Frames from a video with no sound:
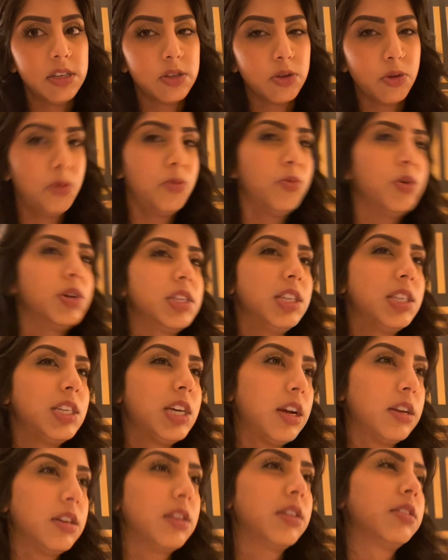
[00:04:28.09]
so it wasn't
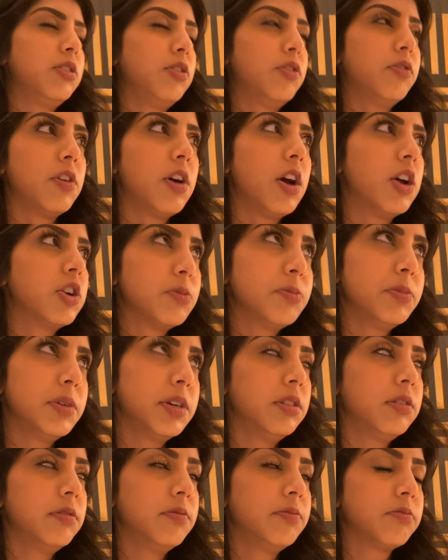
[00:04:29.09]
technically over one hundred
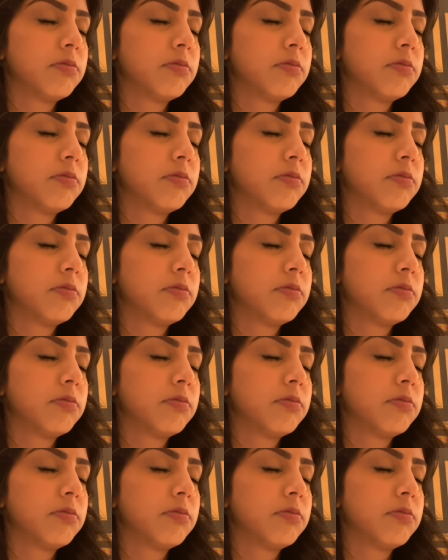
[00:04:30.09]
mil,